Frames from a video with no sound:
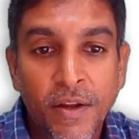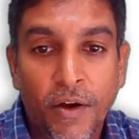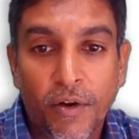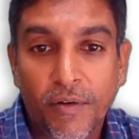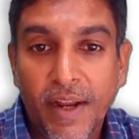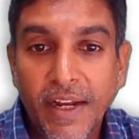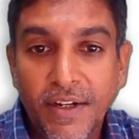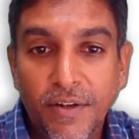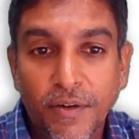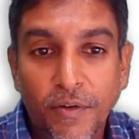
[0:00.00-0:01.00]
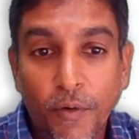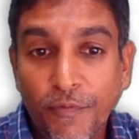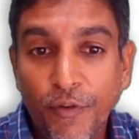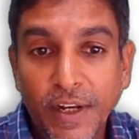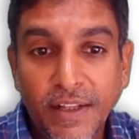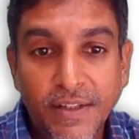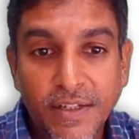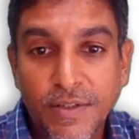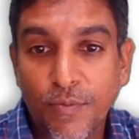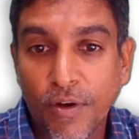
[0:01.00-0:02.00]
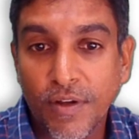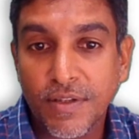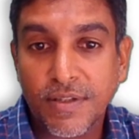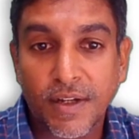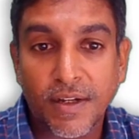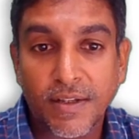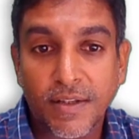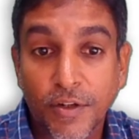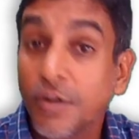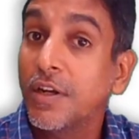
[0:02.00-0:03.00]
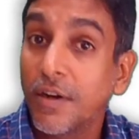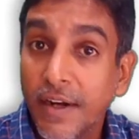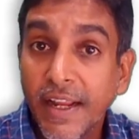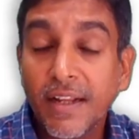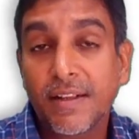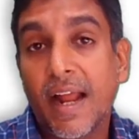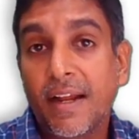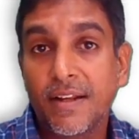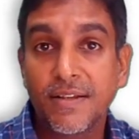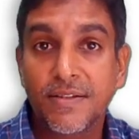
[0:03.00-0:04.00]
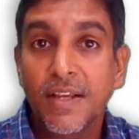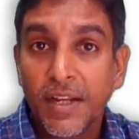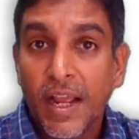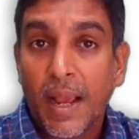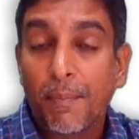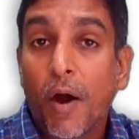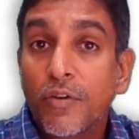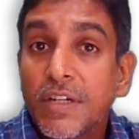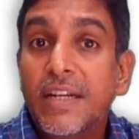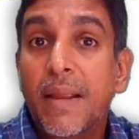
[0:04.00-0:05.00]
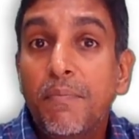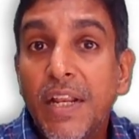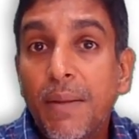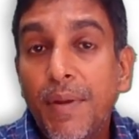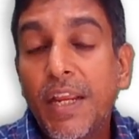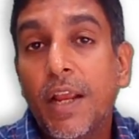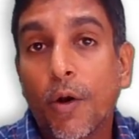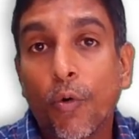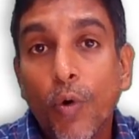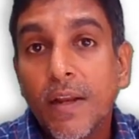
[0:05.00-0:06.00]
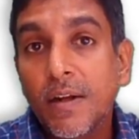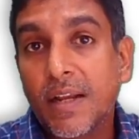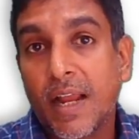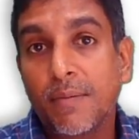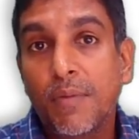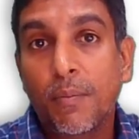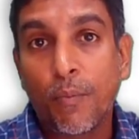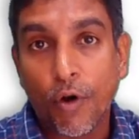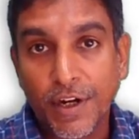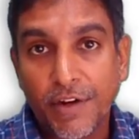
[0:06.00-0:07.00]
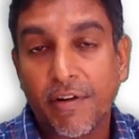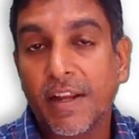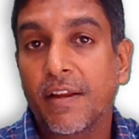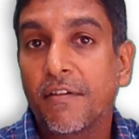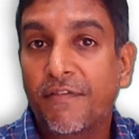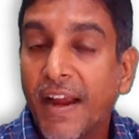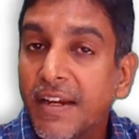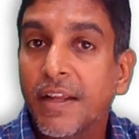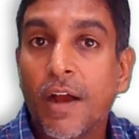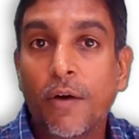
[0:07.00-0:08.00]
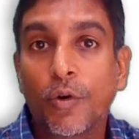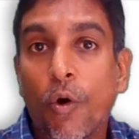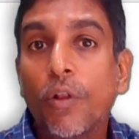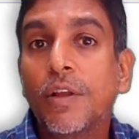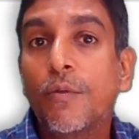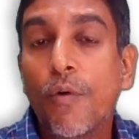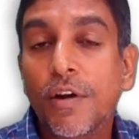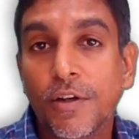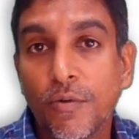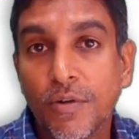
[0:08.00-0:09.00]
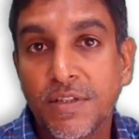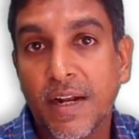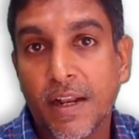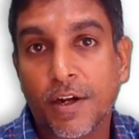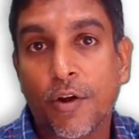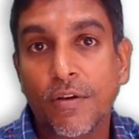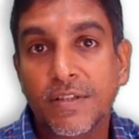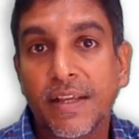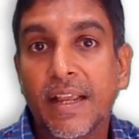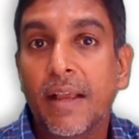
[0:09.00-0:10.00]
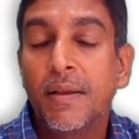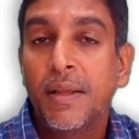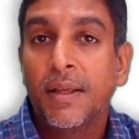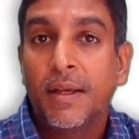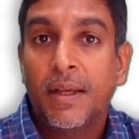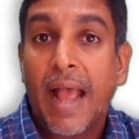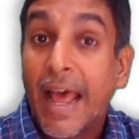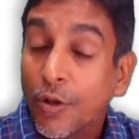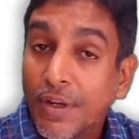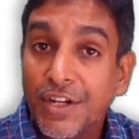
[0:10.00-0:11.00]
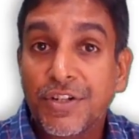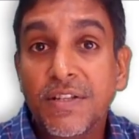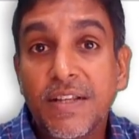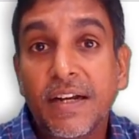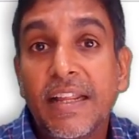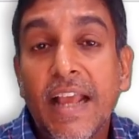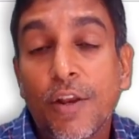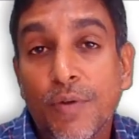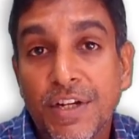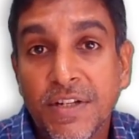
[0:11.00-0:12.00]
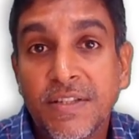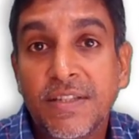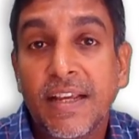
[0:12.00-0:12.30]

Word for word: All right. Uh, hopefully this was uh, good learning. That is about TempDB real-time monitoring, finding out all the workloads that are causing allocations and deallocations